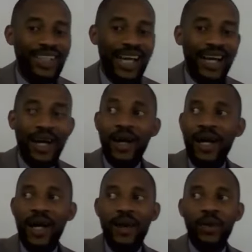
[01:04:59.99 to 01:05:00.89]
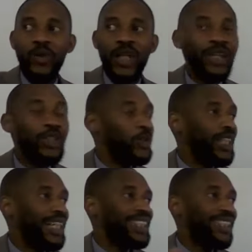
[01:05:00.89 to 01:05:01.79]
I, I, I, will try to
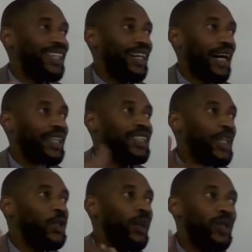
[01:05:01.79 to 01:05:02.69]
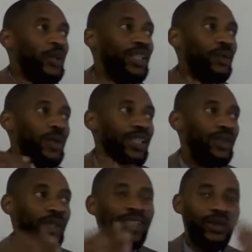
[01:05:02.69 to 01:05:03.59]
just uh, answer you, but with with
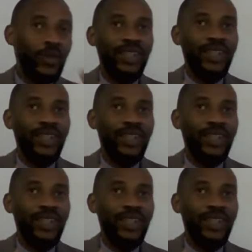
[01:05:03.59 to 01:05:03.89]
with with